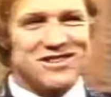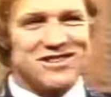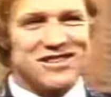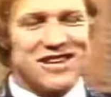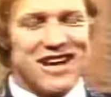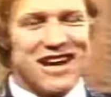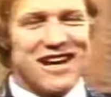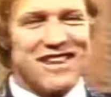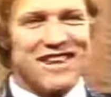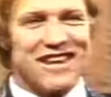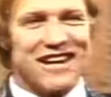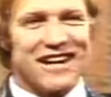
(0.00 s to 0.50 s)

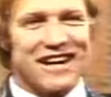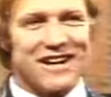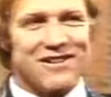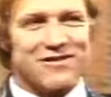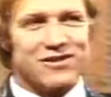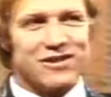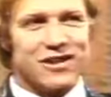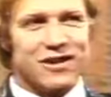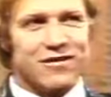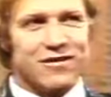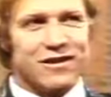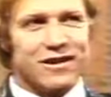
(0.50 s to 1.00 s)
I think I've
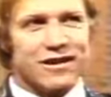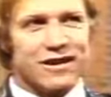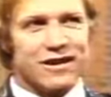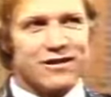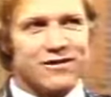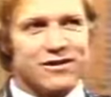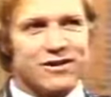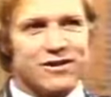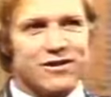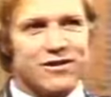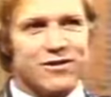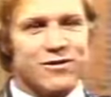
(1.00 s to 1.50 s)
shoveled enough
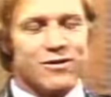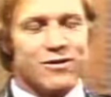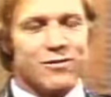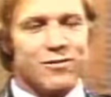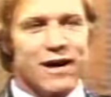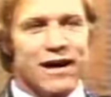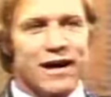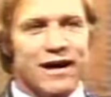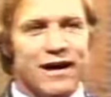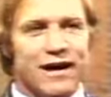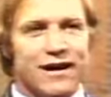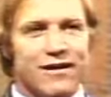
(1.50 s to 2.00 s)
snow in
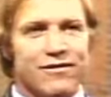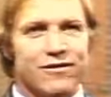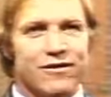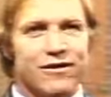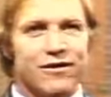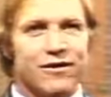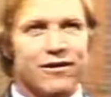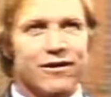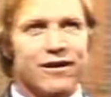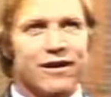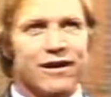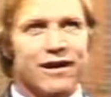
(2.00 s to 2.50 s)
my life
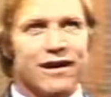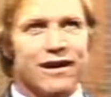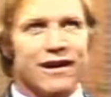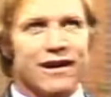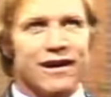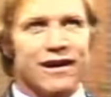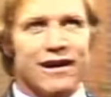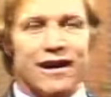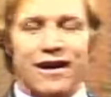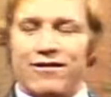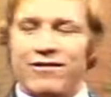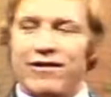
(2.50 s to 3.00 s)
to
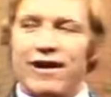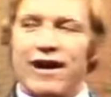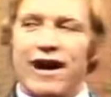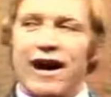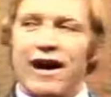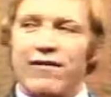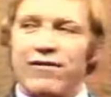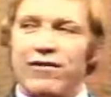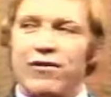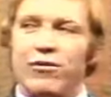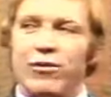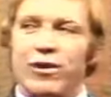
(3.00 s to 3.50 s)
cover
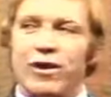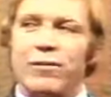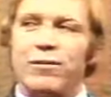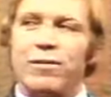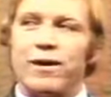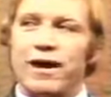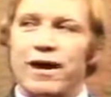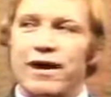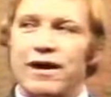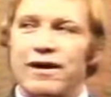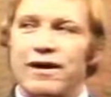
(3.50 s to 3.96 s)
half of Winnipeg